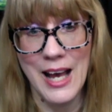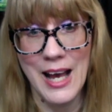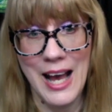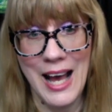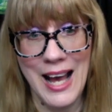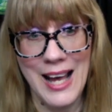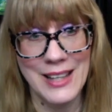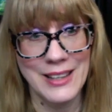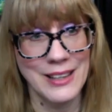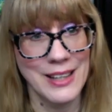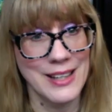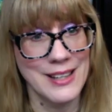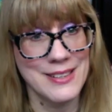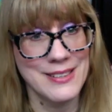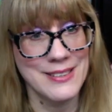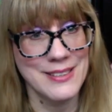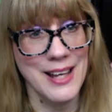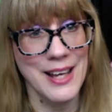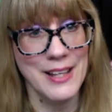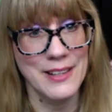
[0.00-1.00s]
on like
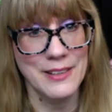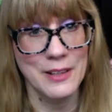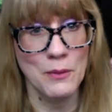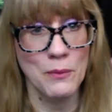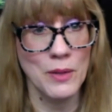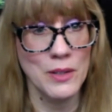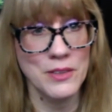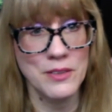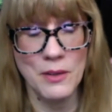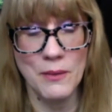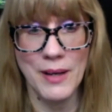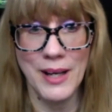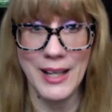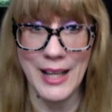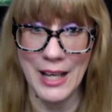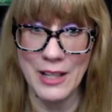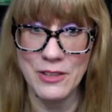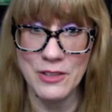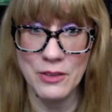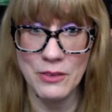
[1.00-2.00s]
scent. And once in a
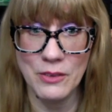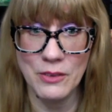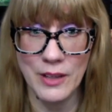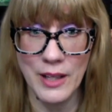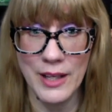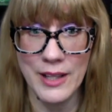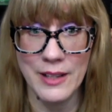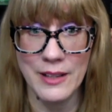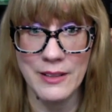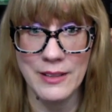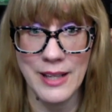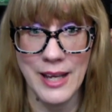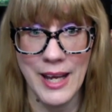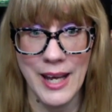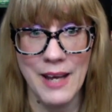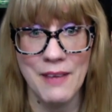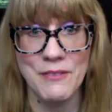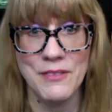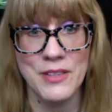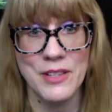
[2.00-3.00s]
while, I do like to
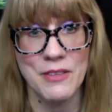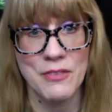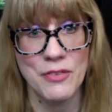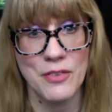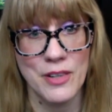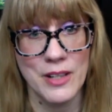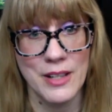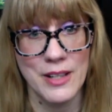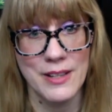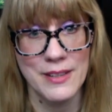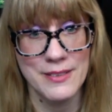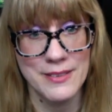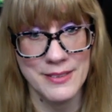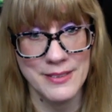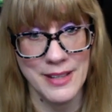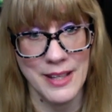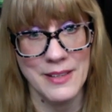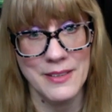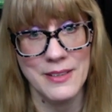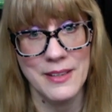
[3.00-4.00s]
have different
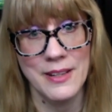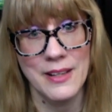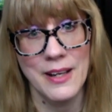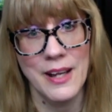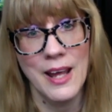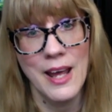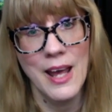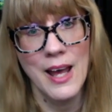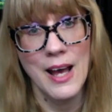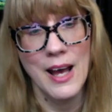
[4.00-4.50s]
scented